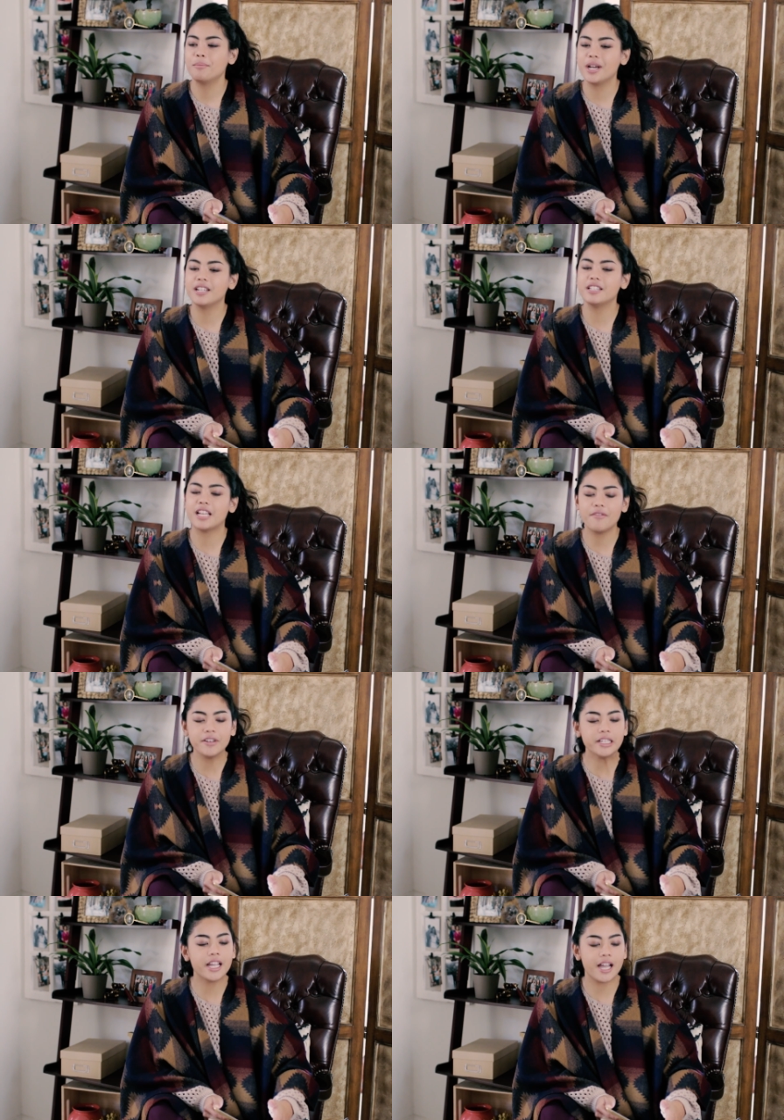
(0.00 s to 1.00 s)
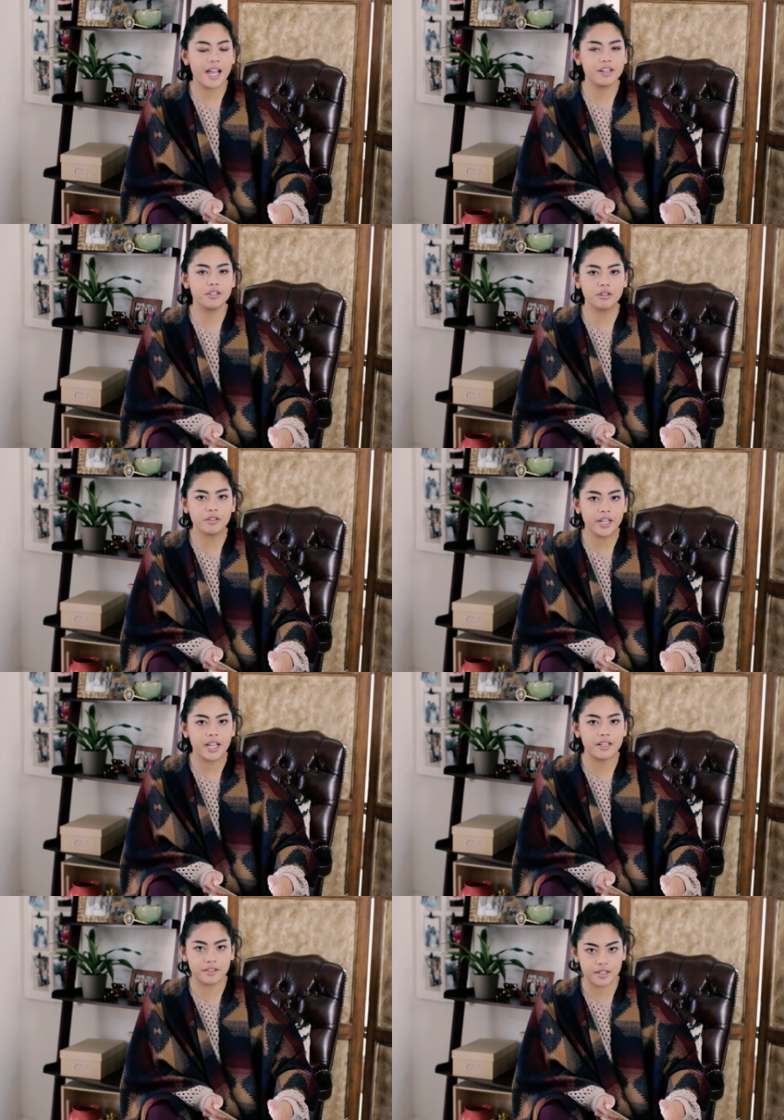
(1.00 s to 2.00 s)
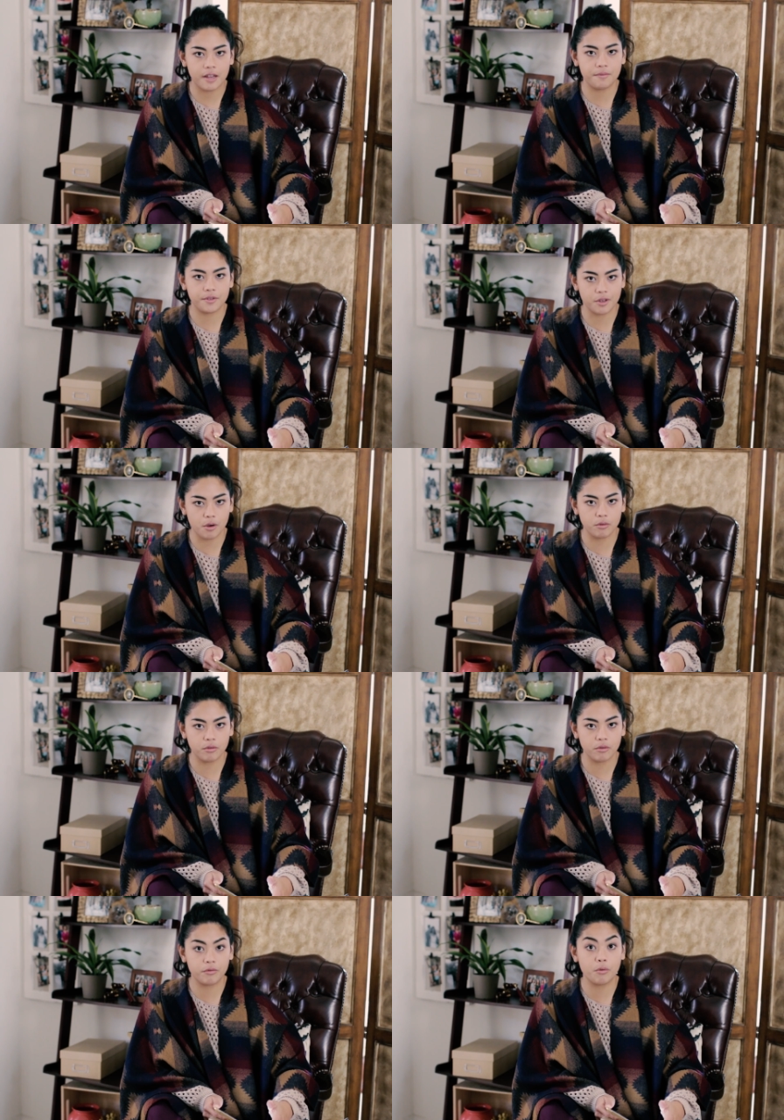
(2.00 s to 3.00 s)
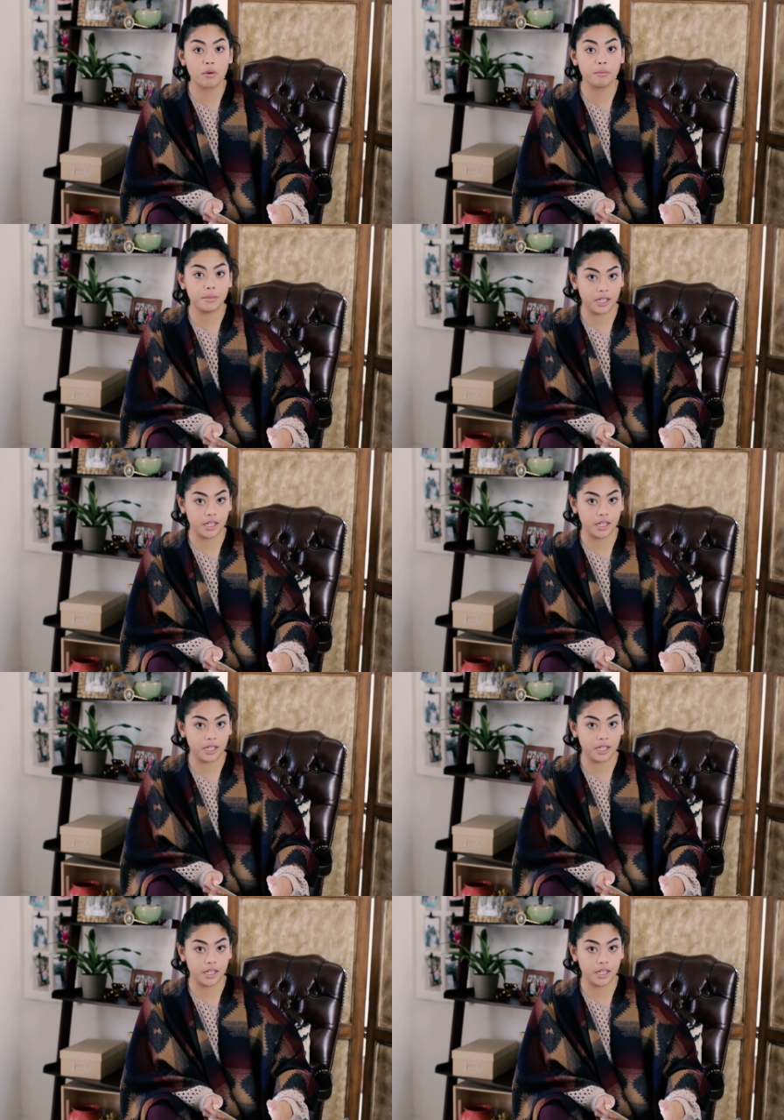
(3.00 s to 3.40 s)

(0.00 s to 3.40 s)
But definitely I had to create a safe zone for